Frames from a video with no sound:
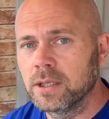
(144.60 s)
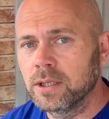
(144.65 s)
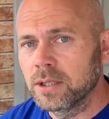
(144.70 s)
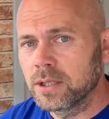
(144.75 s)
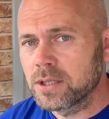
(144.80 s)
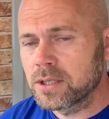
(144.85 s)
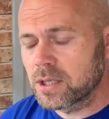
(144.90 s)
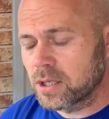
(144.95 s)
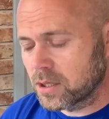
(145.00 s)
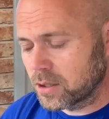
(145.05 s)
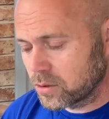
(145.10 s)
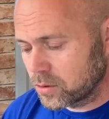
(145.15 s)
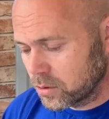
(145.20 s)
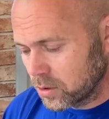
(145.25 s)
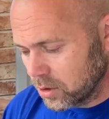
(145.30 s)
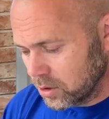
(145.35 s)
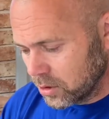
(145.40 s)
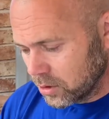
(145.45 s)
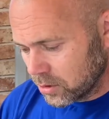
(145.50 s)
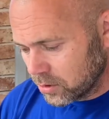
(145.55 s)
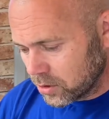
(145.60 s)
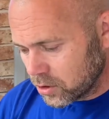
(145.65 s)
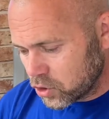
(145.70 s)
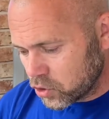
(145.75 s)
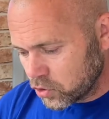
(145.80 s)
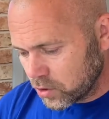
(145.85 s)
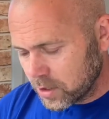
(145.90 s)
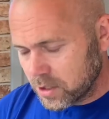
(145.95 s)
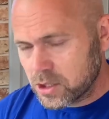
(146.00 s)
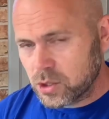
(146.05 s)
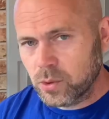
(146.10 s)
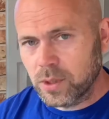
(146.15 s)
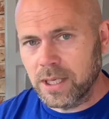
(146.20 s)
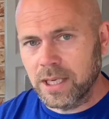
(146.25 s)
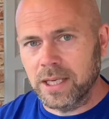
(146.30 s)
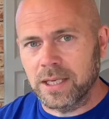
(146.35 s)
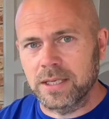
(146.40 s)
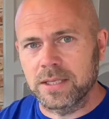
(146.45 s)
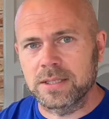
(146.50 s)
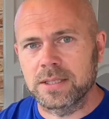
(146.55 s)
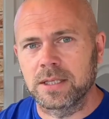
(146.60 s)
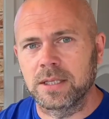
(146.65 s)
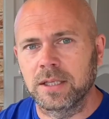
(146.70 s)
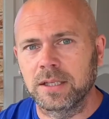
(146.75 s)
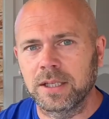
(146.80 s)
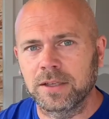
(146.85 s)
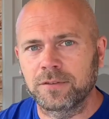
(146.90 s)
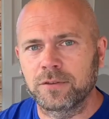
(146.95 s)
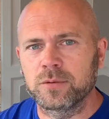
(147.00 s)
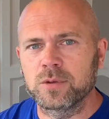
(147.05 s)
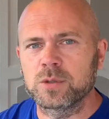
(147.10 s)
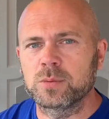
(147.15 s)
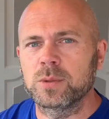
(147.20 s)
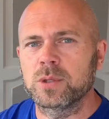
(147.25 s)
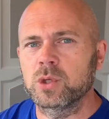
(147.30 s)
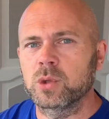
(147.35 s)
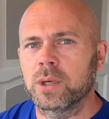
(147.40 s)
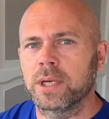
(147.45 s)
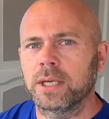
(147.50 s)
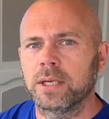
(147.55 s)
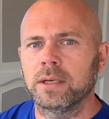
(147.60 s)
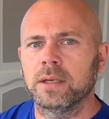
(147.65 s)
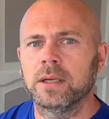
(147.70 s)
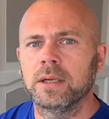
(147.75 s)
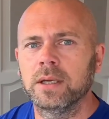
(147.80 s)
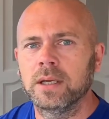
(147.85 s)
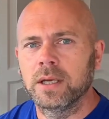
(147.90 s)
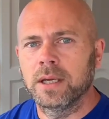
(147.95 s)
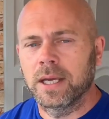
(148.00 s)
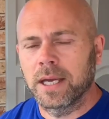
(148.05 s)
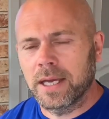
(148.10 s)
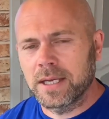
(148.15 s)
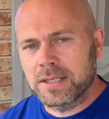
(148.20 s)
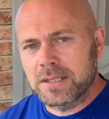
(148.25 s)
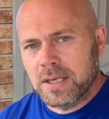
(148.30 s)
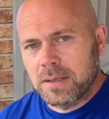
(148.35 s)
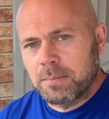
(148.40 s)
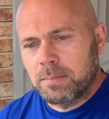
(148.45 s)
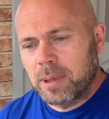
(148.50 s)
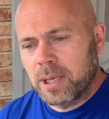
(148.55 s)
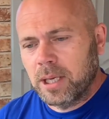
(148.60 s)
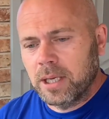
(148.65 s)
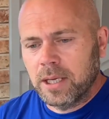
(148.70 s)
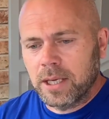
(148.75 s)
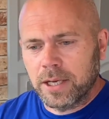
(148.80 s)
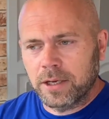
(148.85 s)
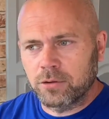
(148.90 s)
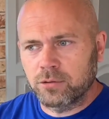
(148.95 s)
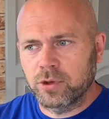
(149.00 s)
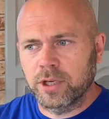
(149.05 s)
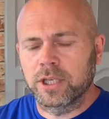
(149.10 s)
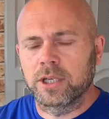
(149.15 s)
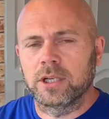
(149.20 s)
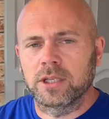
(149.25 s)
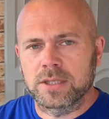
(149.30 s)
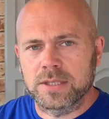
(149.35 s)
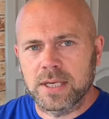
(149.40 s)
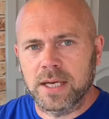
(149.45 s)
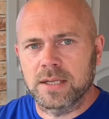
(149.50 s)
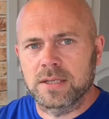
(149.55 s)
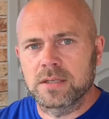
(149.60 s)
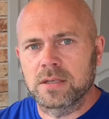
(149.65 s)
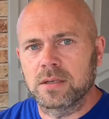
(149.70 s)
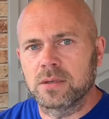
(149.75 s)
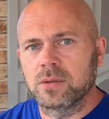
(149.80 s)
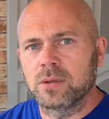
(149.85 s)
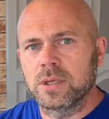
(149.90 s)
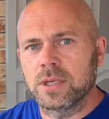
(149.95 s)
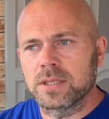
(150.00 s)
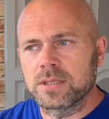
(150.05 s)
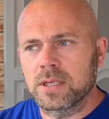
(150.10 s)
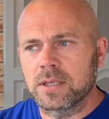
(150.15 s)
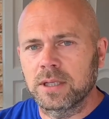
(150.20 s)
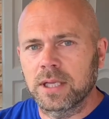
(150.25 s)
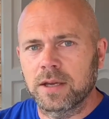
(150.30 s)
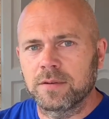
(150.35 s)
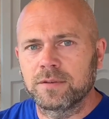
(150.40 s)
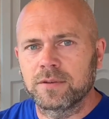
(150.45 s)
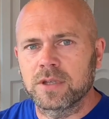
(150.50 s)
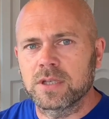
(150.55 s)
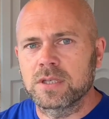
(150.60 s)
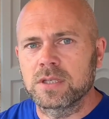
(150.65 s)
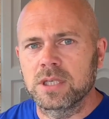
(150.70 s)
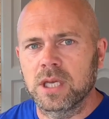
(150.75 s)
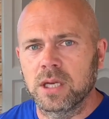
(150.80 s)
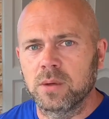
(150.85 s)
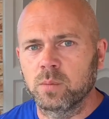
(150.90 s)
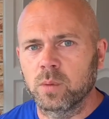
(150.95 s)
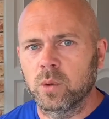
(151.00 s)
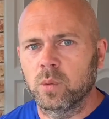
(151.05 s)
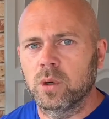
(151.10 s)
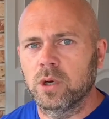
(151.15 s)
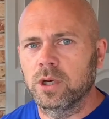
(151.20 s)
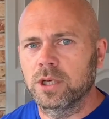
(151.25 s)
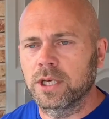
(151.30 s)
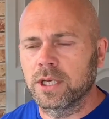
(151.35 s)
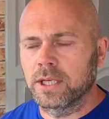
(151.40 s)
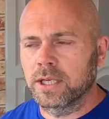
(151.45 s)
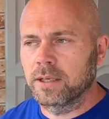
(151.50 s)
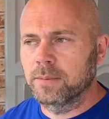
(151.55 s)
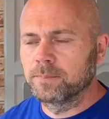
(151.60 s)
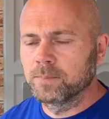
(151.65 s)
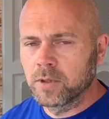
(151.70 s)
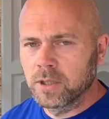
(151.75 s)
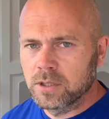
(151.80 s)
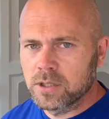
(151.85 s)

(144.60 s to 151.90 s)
So the trick to it is, and the difference between SMP and a regular tattoo is the depth of the skin we're working at.